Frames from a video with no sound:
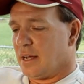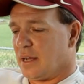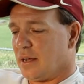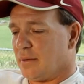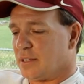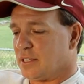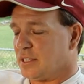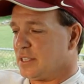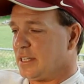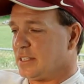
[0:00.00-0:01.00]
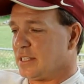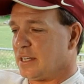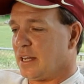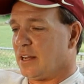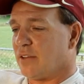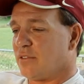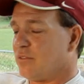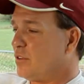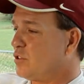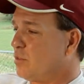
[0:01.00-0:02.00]
uh, it's a disease that he has
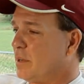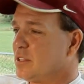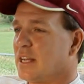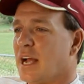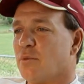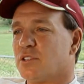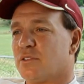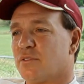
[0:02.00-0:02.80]
tremendously high risk